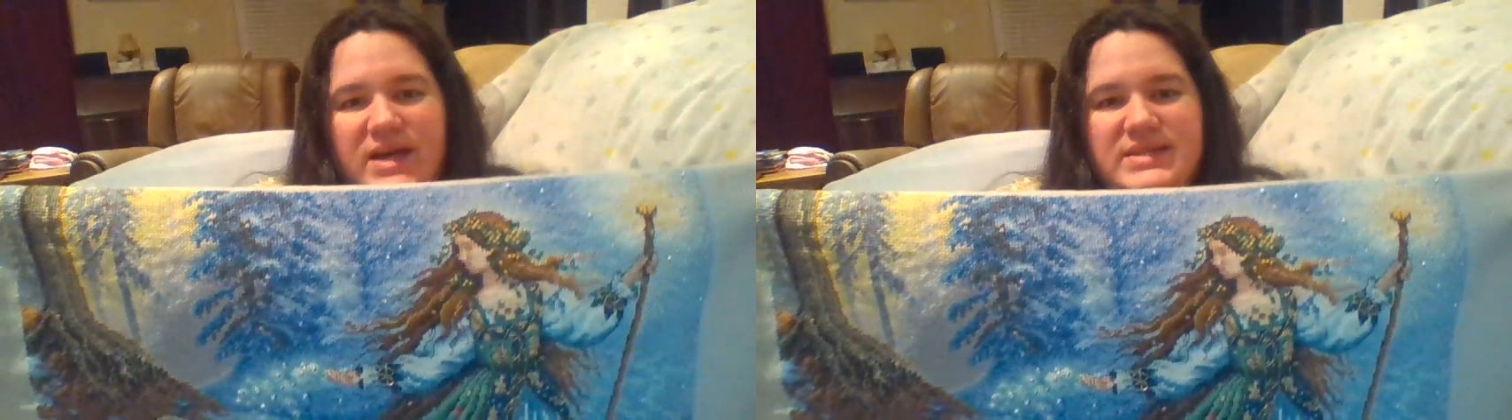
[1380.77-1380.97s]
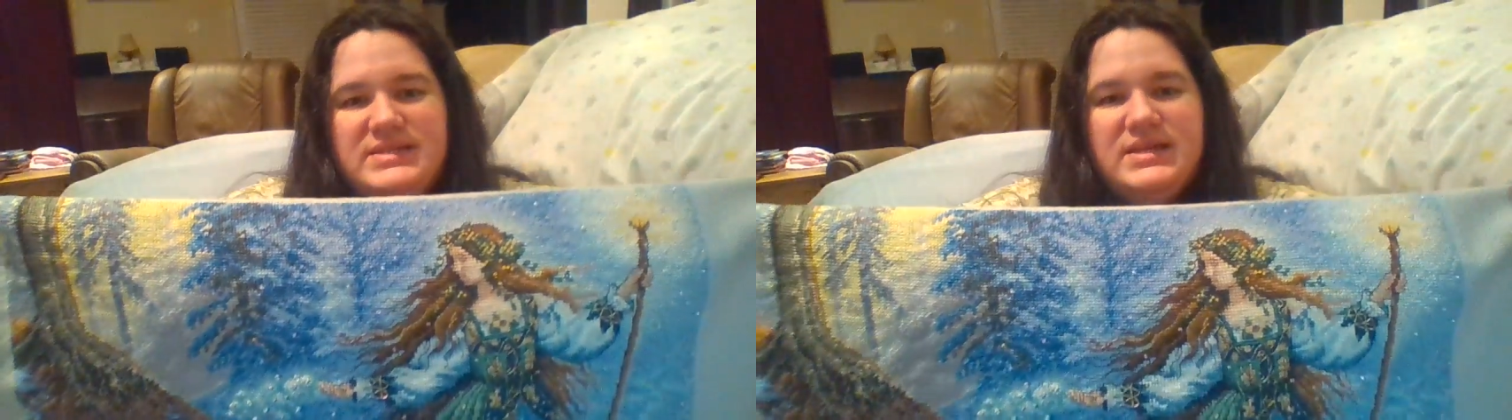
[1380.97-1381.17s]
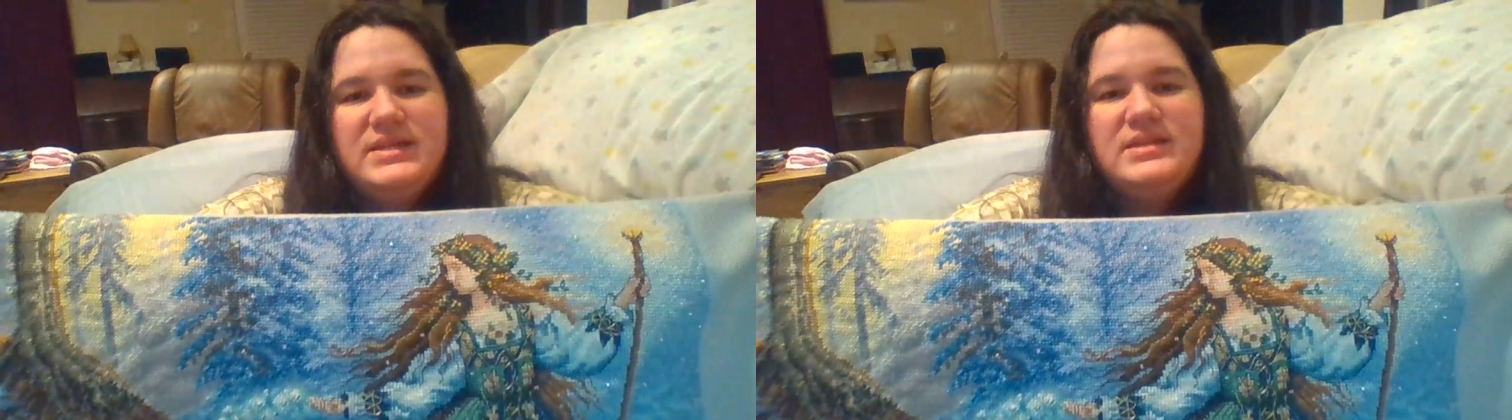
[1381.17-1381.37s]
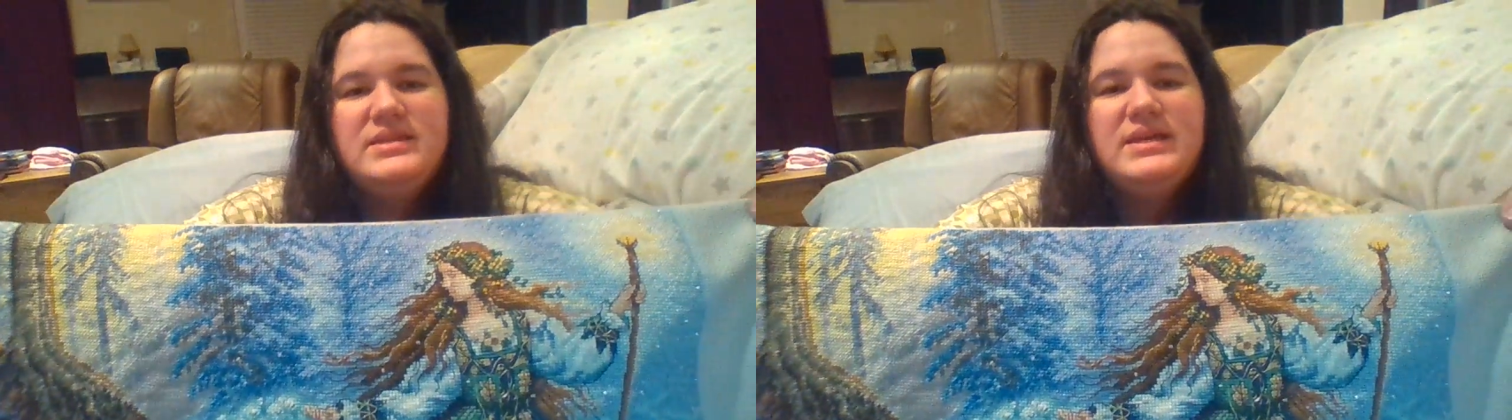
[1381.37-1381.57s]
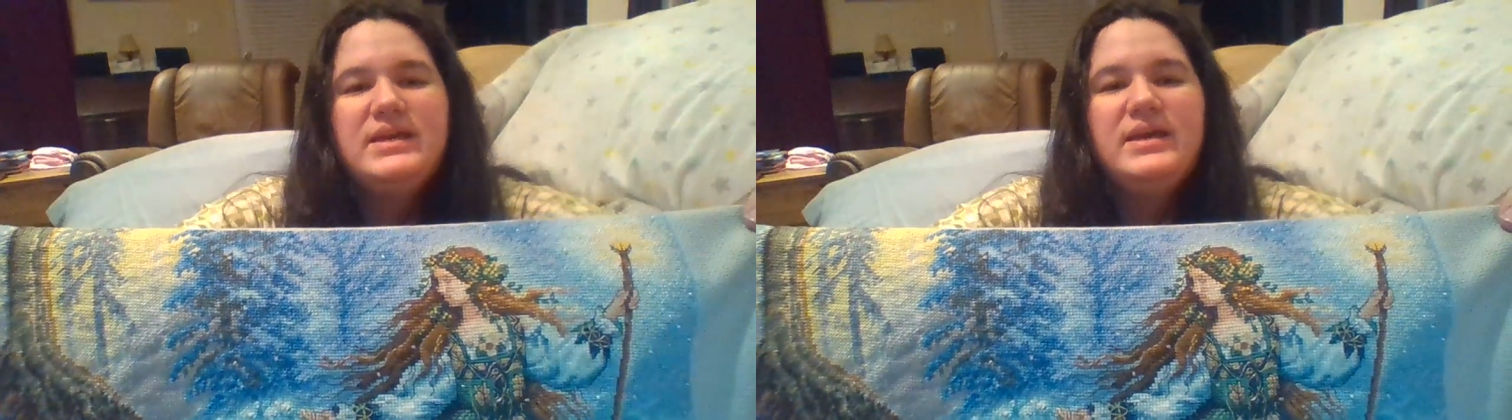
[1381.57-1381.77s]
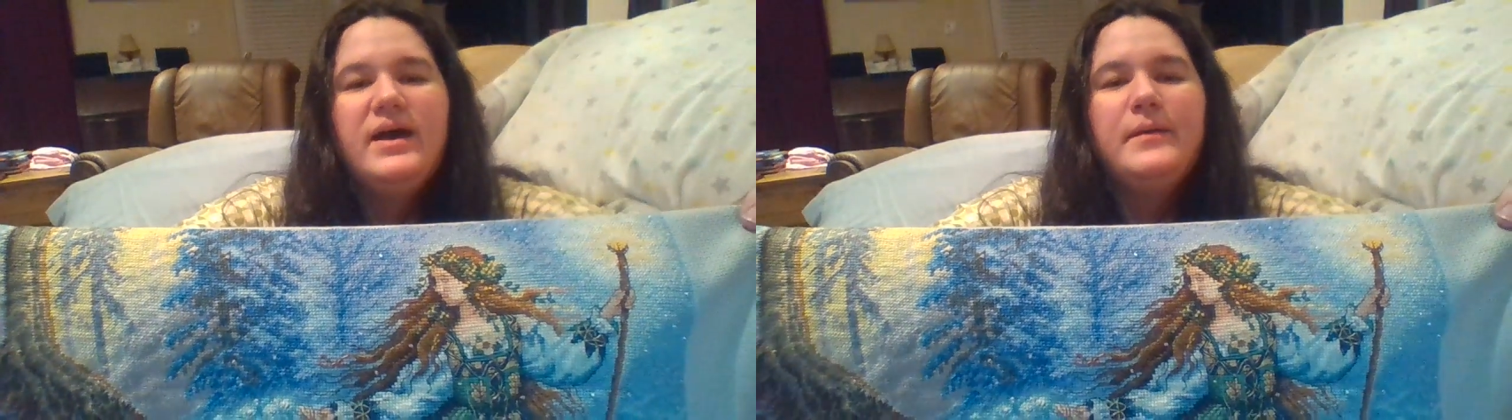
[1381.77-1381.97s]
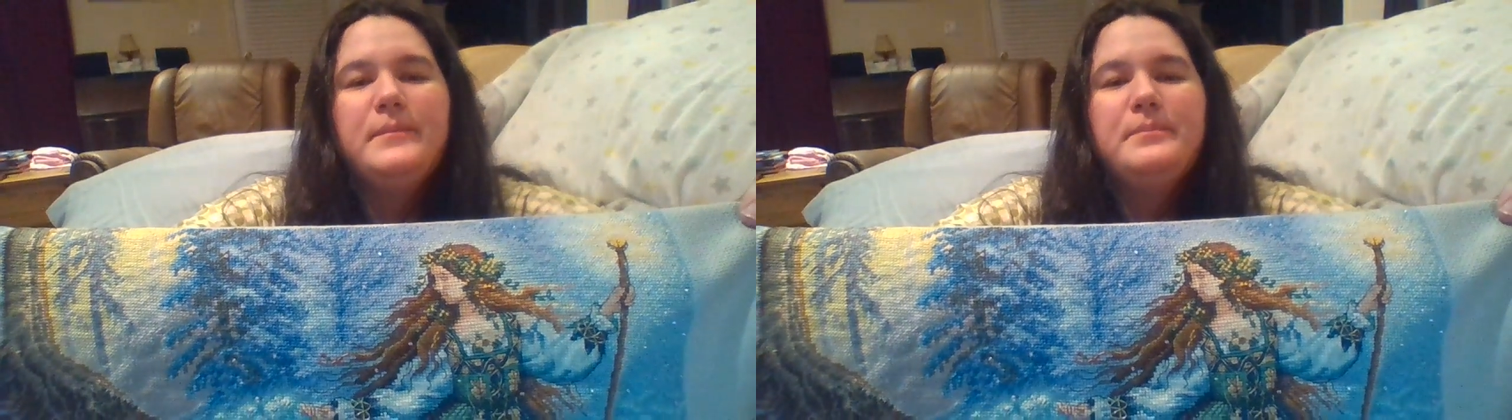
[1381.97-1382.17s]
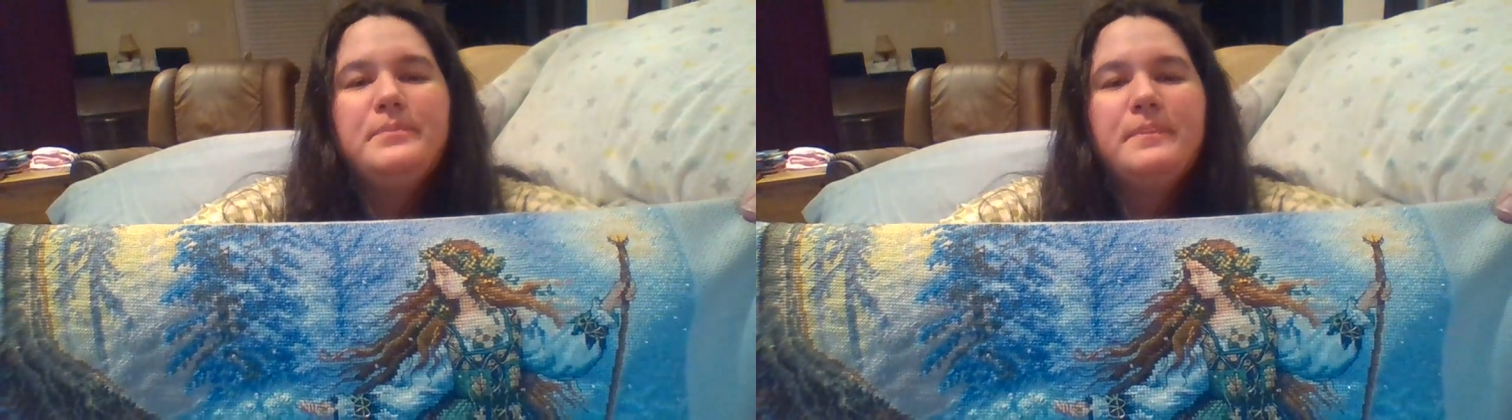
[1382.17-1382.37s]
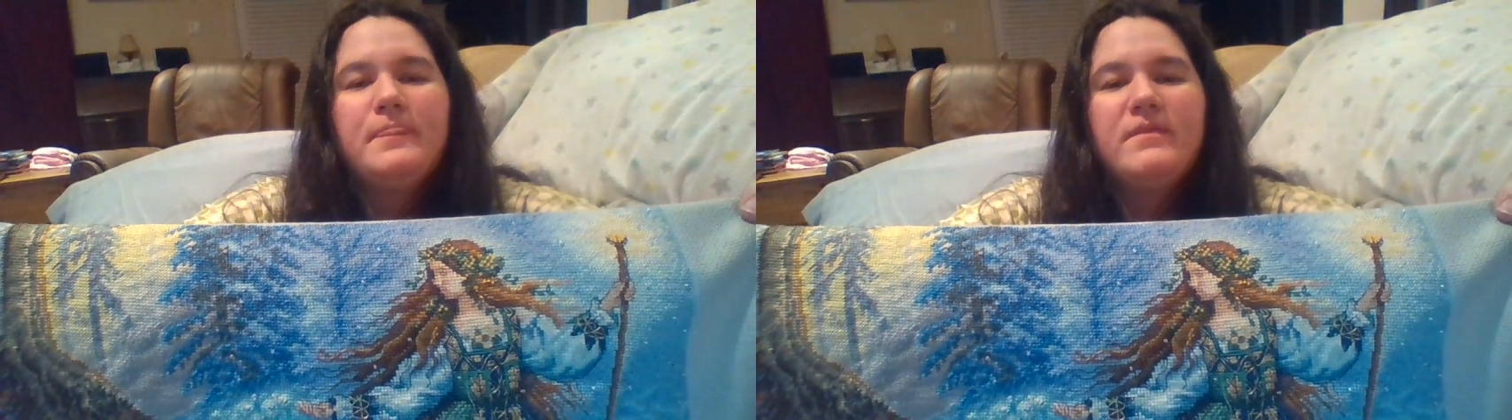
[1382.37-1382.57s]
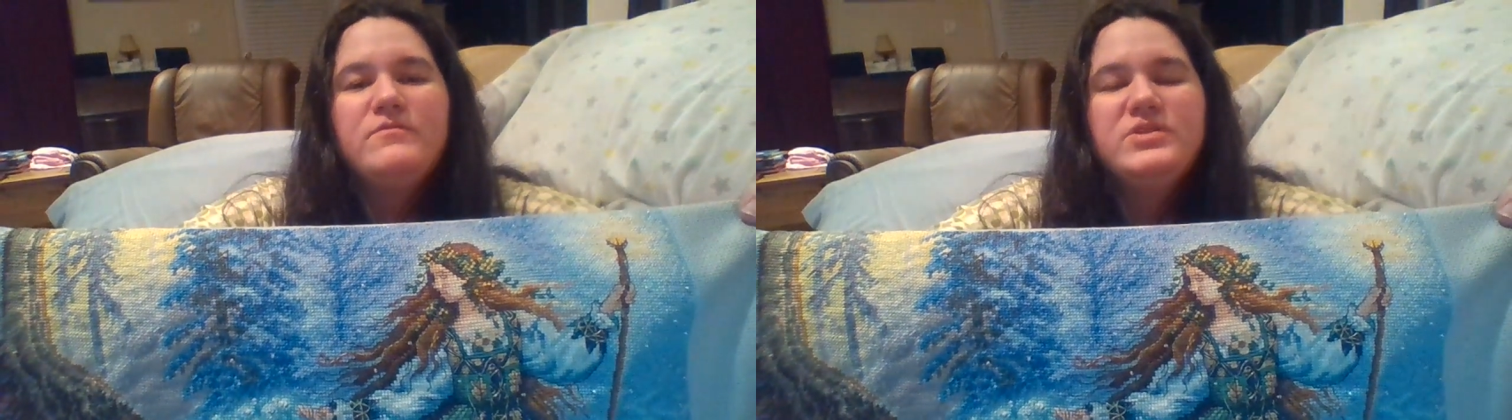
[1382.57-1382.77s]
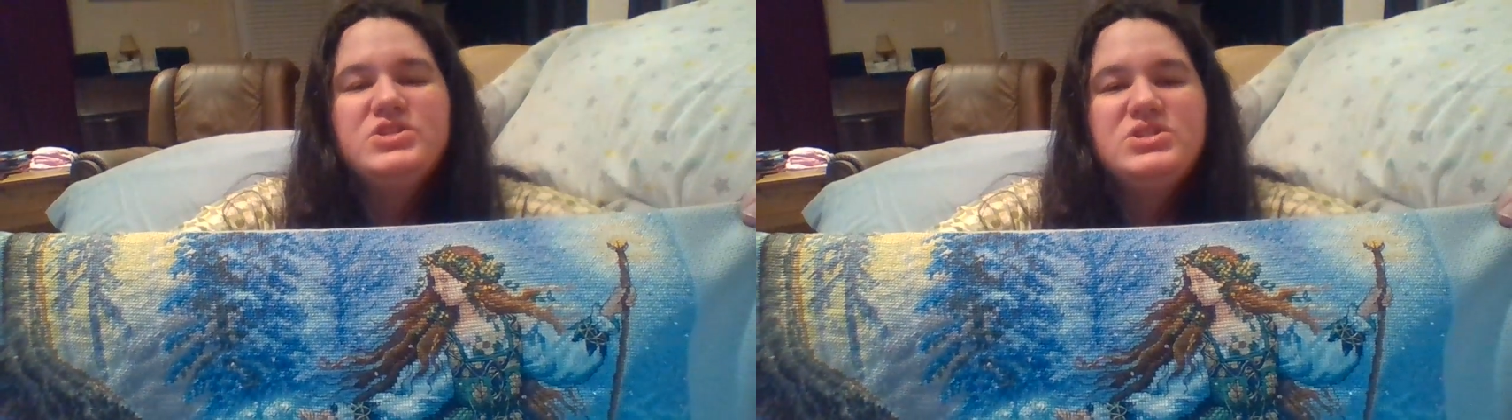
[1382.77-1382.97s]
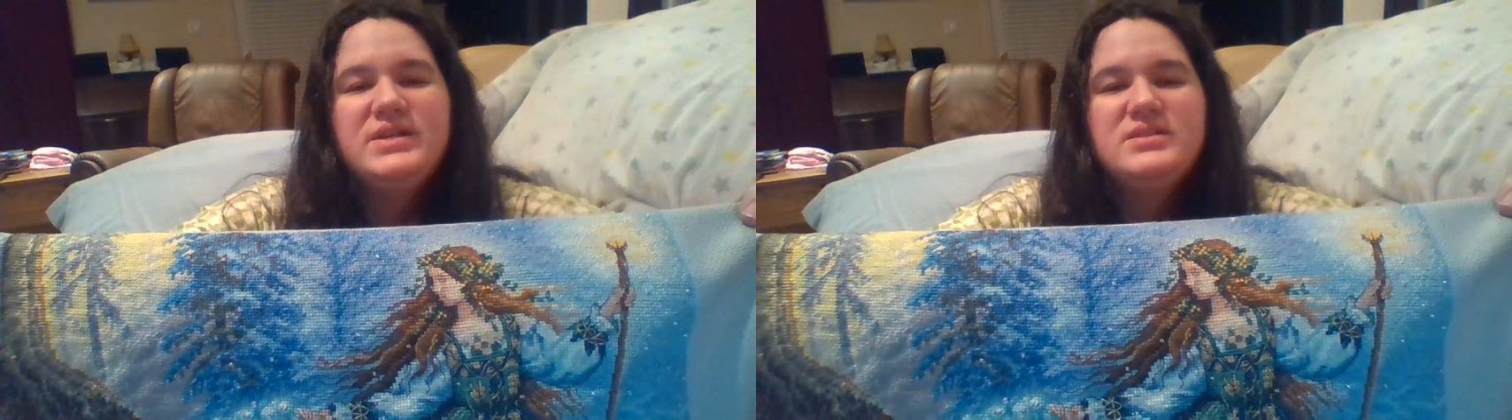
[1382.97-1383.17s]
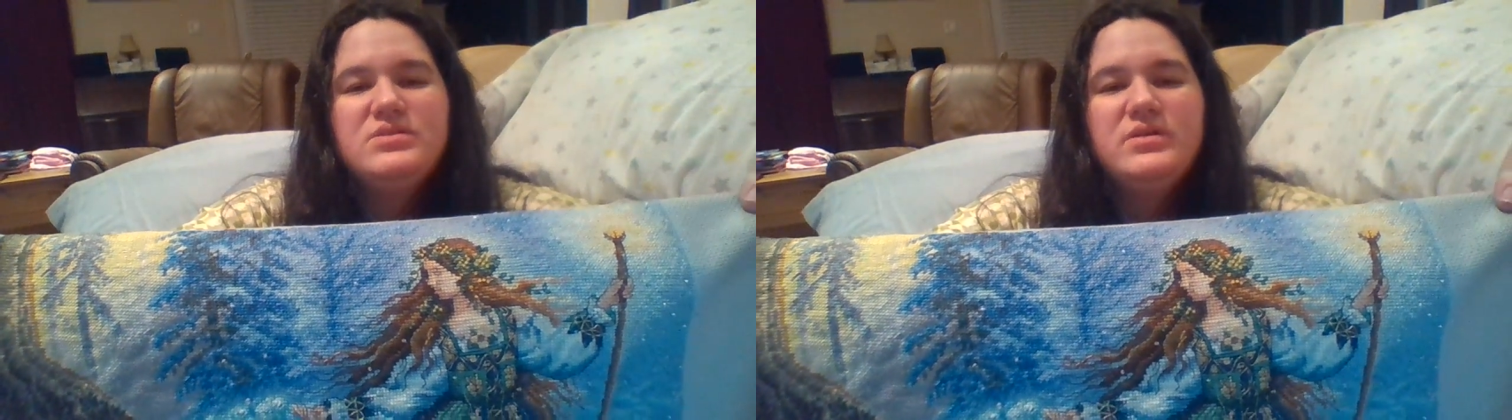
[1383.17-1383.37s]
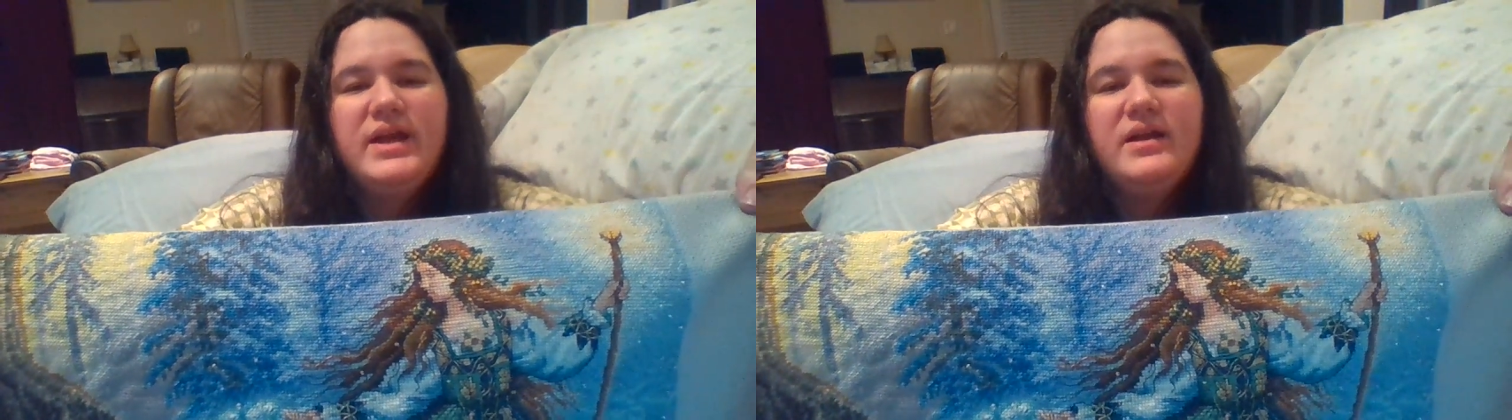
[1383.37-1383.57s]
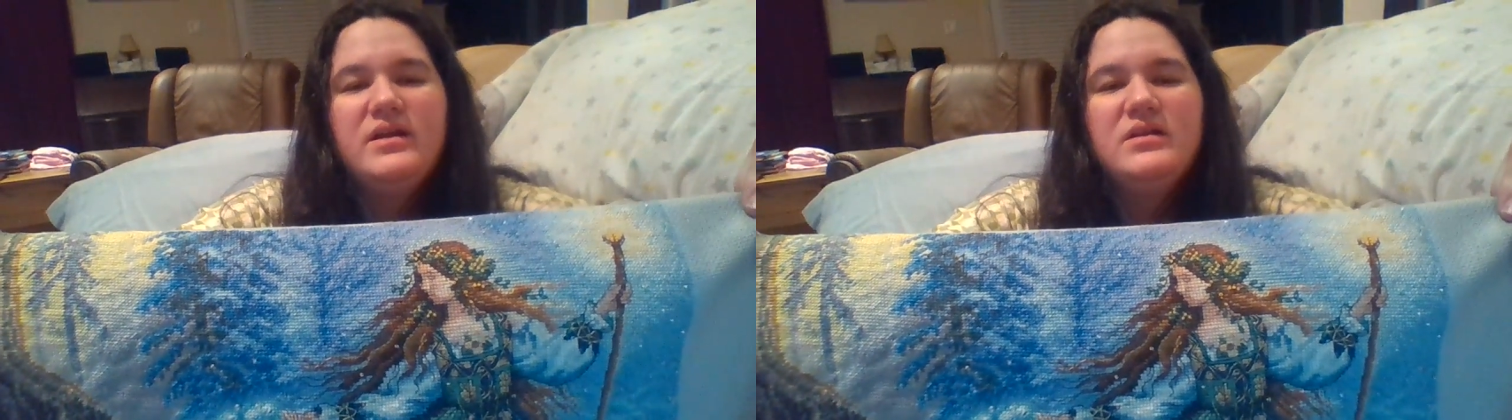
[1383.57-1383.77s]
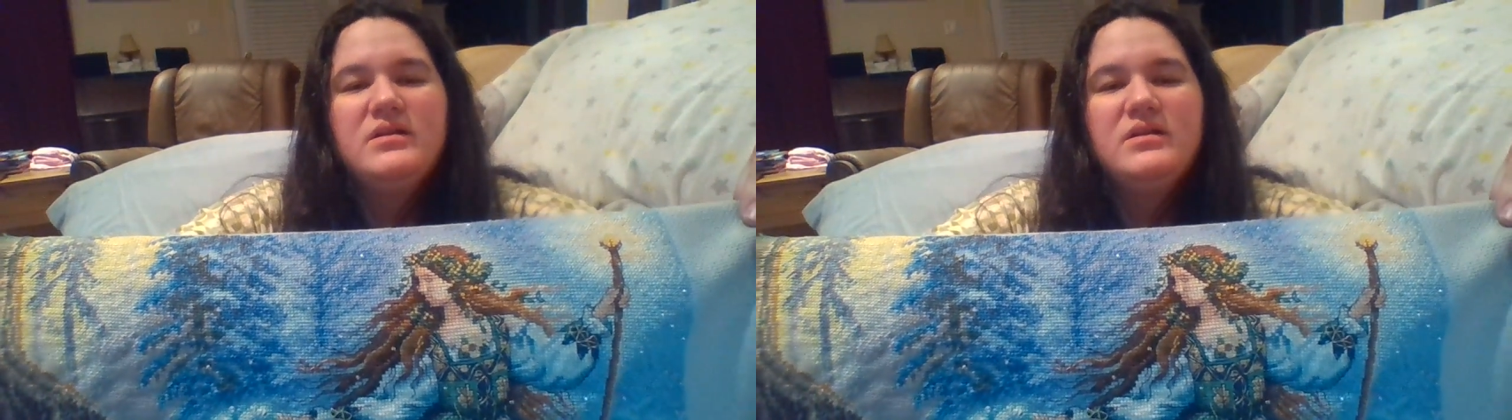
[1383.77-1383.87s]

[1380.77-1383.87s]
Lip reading: I did the French knots in her hair,